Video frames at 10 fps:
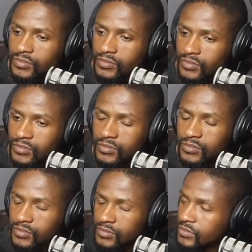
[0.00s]

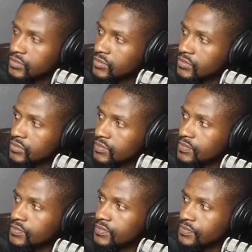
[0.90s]

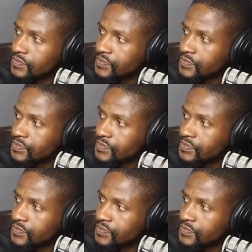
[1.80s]
[no speech]